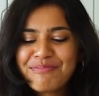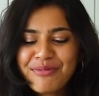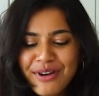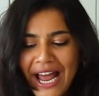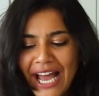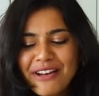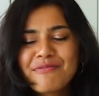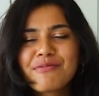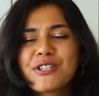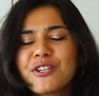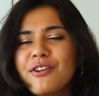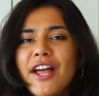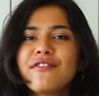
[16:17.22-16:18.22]
brand, but
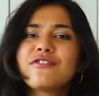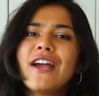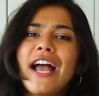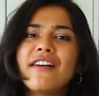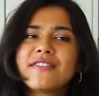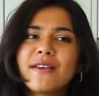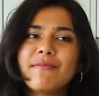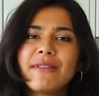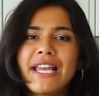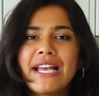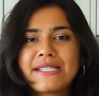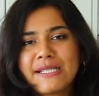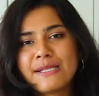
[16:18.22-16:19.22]
you don't have to have something
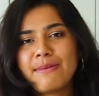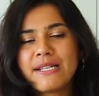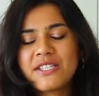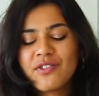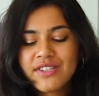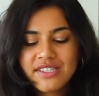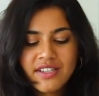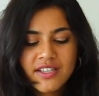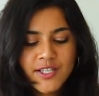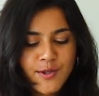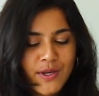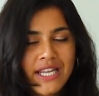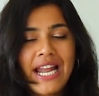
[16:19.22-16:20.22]
as expensive as
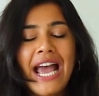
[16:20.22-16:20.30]
this.